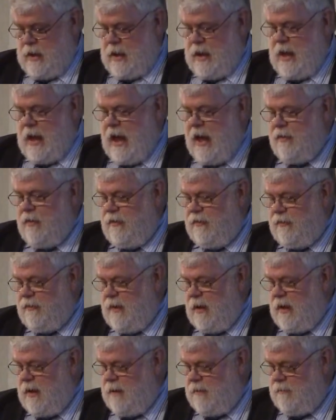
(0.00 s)
And this
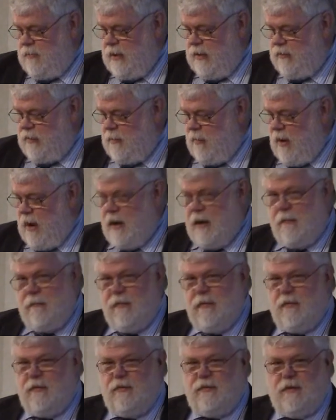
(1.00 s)
brings to mind,
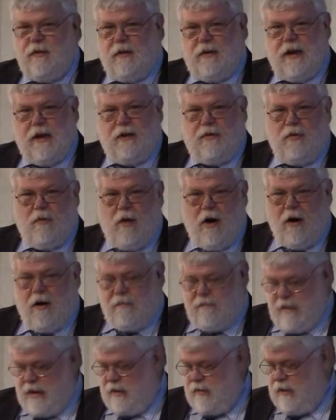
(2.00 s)
and just to link to our
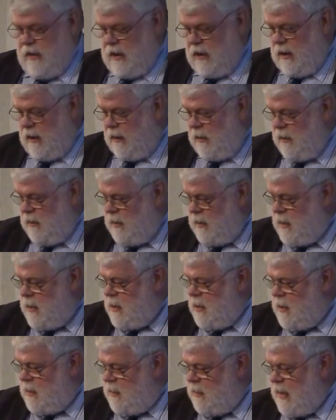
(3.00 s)
event here,
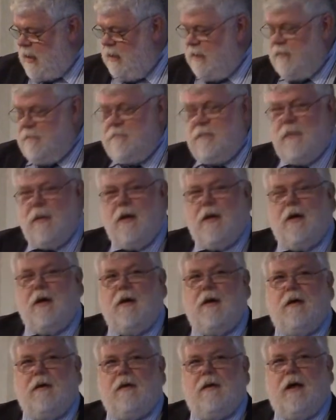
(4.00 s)
that
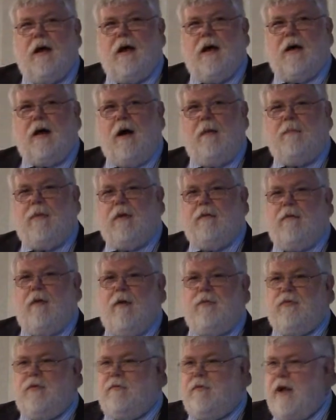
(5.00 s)
a couple of
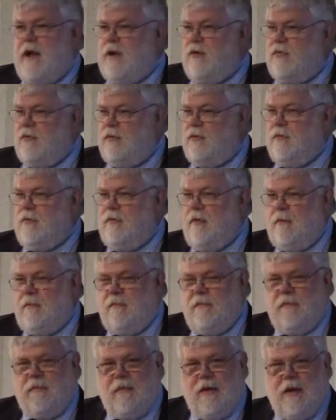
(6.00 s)
observations
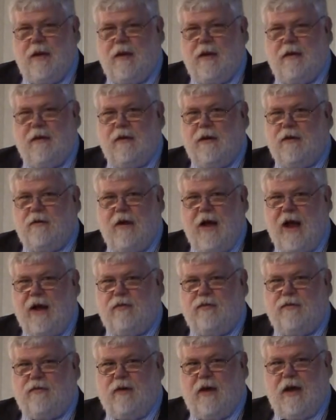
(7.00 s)
from
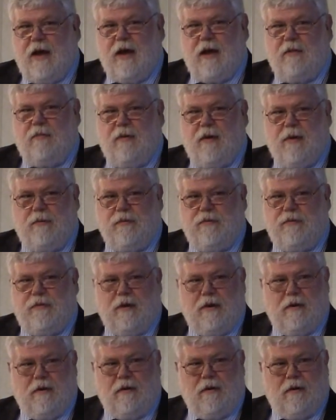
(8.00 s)
interactions I had when I was
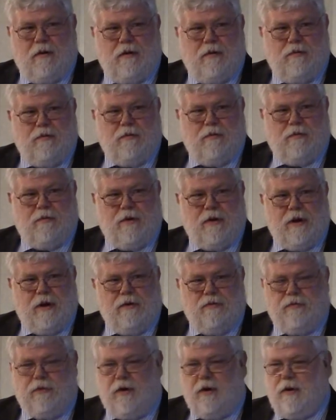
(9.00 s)
here 2 or 3
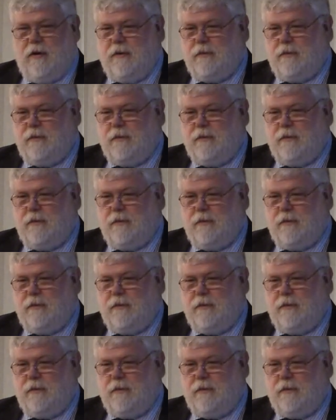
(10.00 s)
years ago